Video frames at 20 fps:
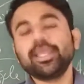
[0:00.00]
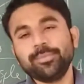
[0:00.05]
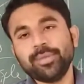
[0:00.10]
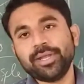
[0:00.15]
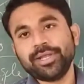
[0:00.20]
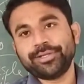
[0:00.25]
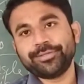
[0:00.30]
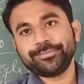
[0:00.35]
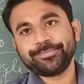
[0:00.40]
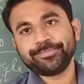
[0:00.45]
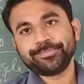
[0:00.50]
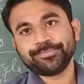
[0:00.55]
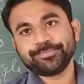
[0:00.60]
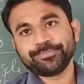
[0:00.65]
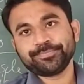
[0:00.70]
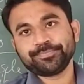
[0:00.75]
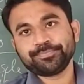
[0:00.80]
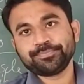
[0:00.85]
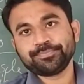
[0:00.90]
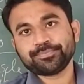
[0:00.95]
band.
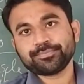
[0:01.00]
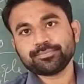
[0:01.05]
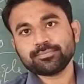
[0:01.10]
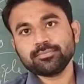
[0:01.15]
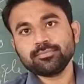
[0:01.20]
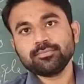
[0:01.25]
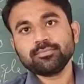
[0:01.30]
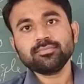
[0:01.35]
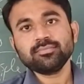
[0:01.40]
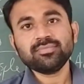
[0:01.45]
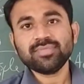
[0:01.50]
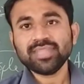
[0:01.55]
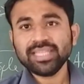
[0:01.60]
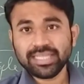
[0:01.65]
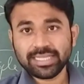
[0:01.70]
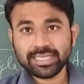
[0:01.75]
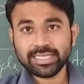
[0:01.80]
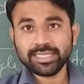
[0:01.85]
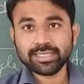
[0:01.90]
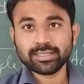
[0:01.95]

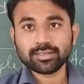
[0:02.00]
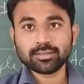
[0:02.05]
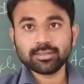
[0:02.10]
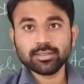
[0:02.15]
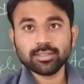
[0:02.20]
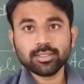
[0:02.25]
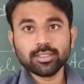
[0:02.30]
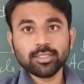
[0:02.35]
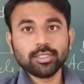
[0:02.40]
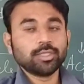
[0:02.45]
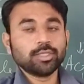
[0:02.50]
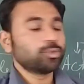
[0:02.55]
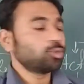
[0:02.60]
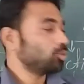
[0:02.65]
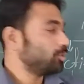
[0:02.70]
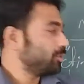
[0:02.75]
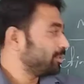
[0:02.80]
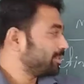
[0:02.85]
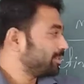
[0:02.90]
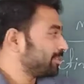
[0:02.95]
Clear?
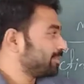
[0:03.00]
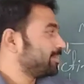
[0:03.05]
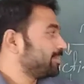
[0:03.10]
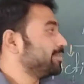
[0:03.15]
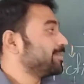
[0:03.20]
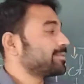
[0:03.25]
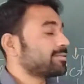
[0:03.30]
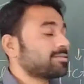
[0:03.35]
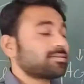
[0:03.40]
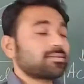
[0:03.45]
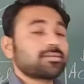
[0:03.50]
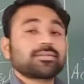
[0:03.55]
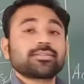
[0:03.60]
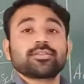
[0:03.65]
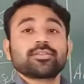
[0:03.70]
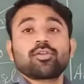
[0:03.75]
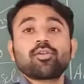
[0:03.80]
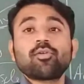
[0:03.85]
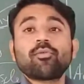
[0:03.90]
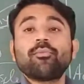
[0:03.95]
So this is the
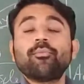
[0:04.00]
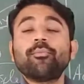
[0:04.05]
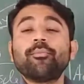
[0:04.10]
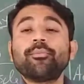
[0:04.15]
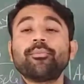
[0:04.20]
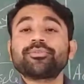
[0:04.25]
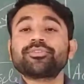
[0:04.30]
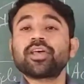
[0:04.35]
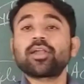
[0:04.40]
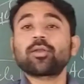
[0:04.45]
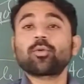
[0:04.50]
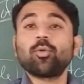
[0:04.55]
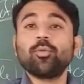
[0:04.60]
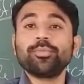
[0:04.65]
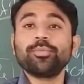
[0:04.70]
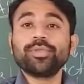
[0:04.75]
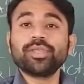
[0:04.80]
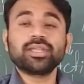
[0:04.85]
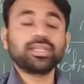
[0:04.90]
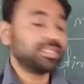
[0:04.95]
structure of
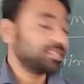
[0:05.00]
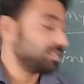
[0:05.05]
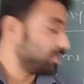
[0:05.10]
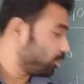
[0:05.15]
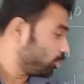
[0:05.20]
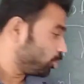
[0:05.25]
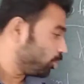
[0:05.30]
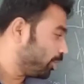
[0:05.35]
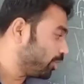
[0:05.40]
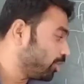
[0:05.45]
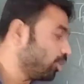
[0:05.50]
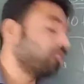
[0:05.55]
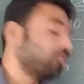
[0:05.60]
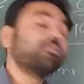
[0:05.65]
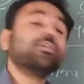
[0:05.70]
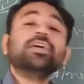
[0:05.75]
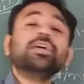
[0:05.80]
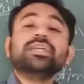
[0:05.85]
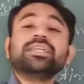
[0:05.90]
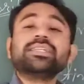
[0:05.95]
sarcomere, is the unit of
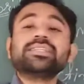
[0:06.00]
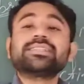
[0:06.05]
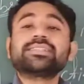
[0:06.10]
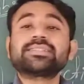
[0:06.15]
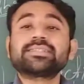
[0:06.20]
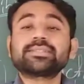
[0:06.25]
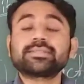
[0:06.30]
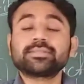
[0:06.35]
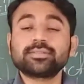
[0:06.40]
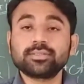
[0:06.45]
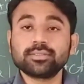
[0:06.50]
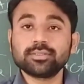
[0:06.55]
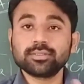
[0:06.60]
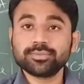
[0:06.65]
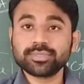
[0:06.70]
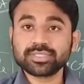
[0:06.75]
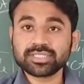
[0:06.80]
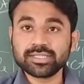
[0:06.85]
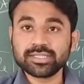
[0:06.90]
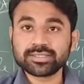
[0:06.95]

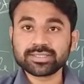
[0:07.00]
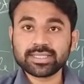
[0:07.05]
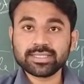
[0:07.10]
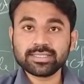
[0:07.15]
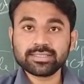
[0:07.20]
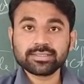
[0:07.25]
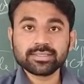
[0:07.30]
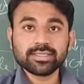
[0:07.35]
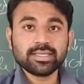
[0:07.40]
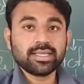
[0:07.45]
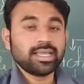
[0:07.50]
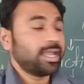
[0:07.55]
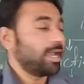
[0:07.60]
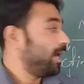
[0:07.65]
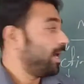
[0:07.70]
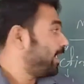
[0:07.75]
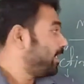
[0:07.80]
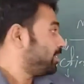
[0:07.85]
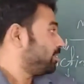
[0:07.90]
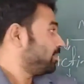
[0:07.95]
muscle cells,
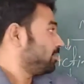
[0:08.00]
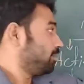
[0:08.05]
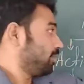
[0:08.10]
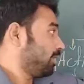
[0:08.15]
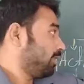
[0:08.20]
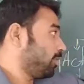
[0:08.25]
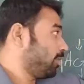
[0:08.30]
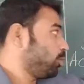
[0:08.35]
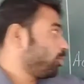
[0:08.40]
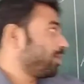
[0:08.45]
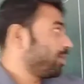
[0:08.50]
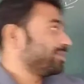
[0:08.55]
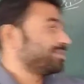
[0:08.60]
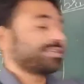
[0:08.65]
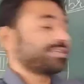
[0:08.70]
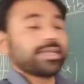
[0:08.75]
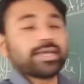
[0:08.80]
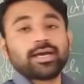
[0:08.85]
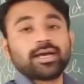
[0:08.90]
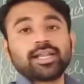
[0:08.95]
and other you can
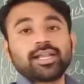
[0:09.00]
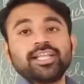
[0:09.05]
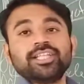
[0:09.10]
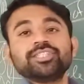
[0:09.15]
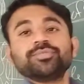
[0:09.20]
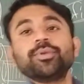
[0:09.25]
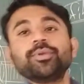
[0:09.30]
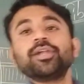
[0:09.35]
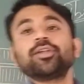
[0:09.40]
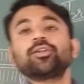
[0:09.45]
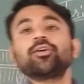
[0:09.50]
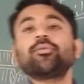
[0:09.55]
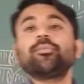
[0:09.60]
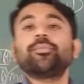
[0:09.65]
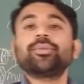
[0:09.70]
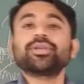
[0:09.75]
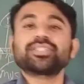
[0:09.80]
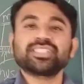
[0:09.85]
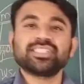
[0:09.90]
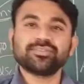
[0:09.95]
say arrangement
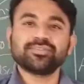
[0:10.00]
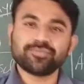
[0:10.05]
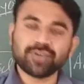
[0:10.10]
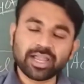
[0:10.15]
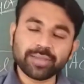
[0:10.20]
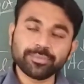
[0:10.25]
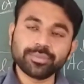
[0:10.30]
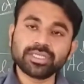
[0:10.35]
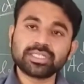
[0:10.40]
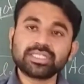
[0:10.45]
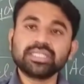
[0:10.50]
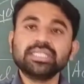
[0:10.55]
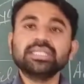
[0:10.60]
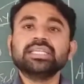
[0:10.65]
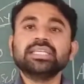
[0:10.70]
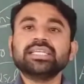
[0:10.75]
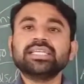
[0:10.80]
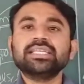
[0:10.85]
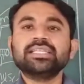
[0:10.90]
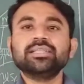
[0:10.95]
of muscle fiber
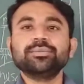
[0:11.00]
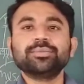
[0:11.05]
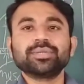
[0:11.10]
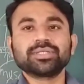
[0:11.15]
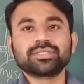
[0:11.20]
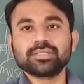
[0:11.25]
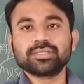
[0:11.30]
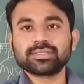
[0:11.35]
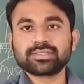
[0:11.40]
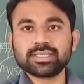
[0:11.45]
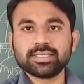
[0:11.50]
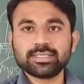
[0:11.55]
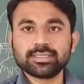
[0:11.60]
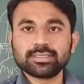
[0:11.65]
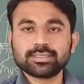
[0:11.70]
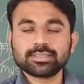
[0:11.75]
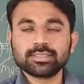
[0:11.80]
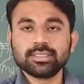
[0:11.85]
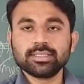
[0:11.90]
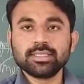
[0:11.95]
in the muscle
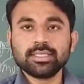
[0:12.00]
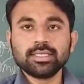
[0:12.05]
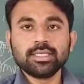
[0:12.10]
cells.